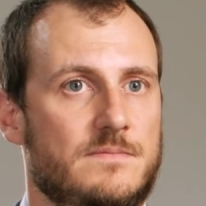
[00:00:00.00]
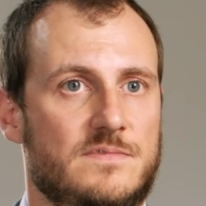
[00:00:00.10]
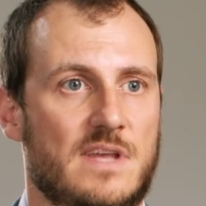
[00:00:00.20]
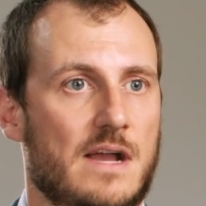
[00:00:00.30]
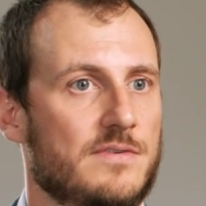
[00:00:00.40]

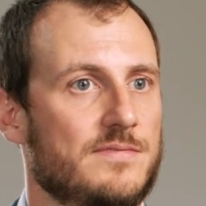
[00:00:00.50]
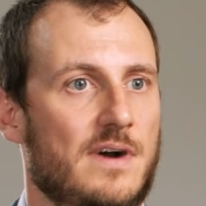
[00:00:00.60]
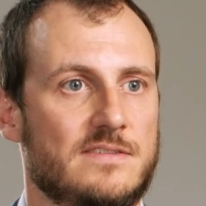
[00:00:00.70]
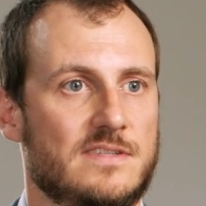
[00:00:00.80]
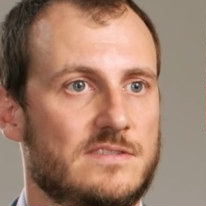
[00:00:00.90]

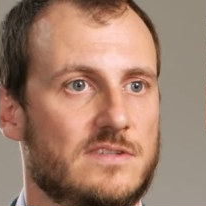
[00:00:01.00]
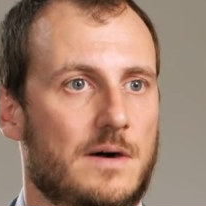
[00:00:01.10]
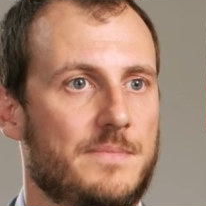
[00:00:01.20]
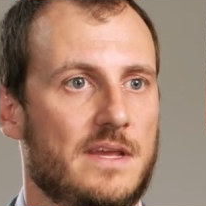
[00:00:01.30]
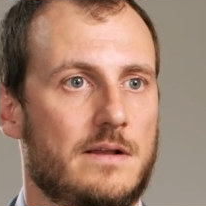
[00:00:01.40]
sacrificing
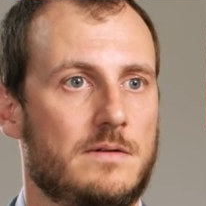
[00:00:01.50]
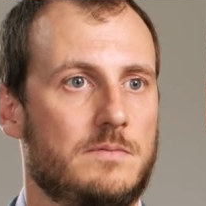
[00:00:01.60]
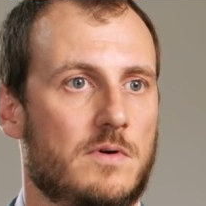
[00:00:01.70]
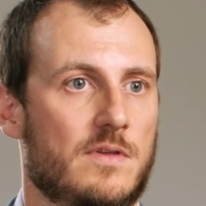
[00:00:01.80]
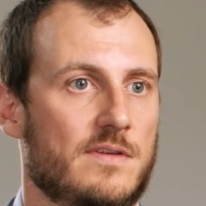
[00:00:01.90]
something,
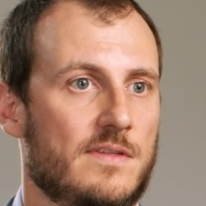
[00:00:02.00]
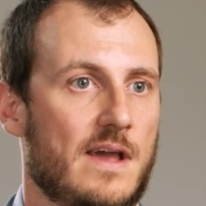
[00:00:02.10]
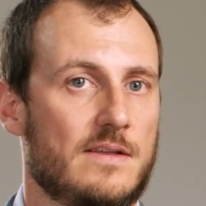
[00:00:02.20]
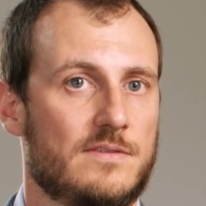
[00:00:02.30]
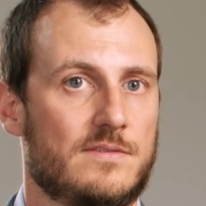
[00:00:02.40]
whether
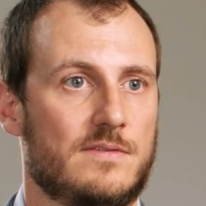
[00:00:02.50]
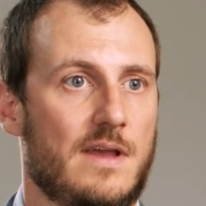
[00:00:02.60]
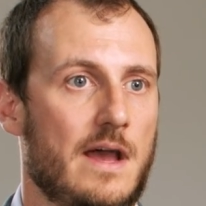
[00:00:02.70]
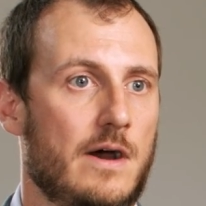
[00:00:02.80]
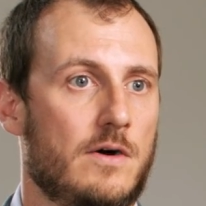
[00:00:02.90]
that's
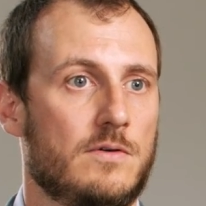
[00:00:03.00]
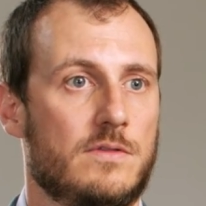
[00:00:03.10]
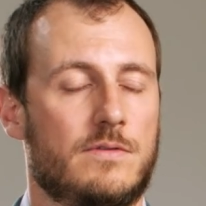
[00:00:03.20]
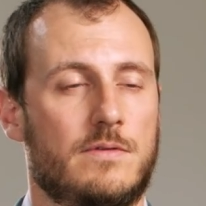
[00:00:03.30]
health,